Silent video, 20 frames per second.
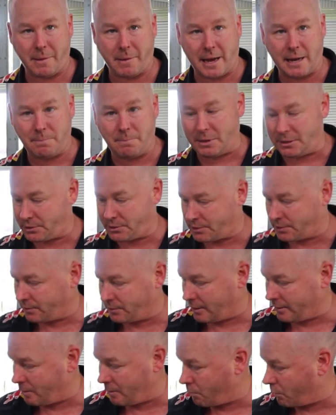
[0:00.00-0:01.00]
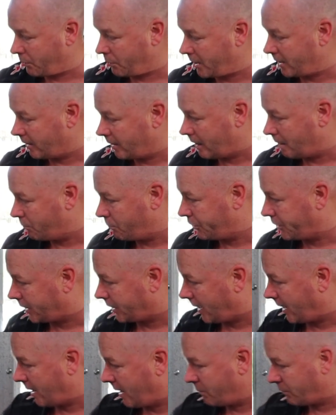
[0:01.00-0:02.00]
main bits, and then we'll hit it up with the
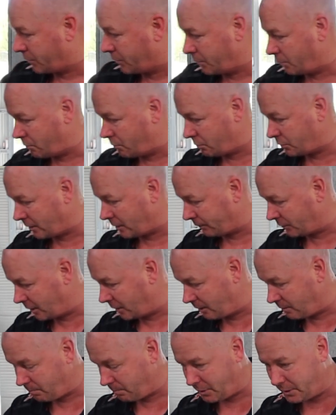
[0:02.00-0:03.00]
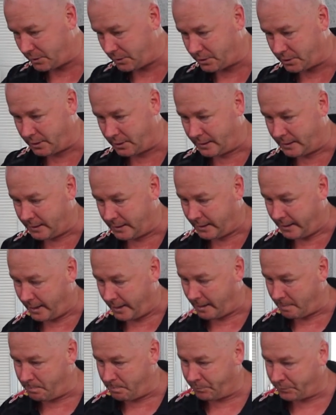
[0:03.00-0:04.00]
can with the real tough to get bits.
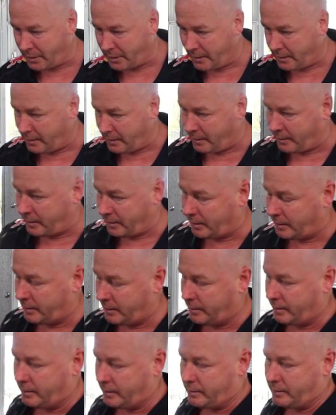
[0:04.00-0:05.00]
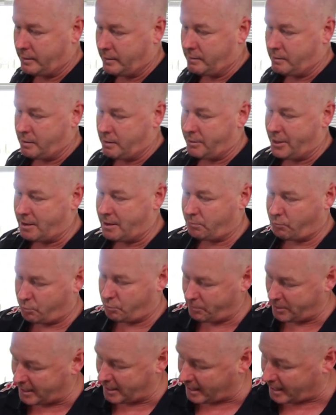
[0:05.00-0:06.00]
That will
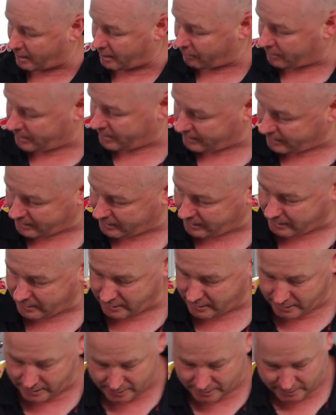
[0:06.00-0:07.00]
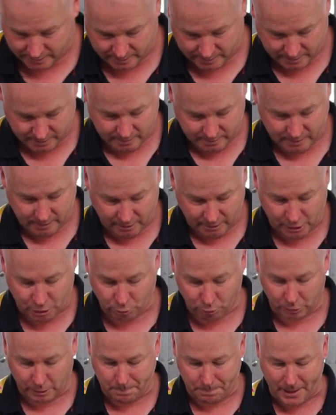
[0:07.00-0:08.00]
be our
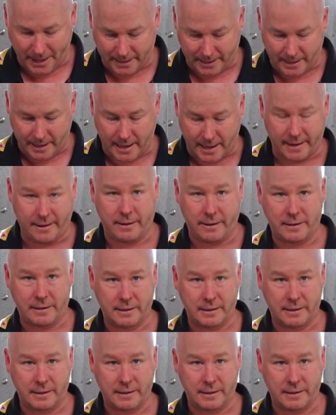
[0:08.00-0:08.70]
Hewlett-Packard.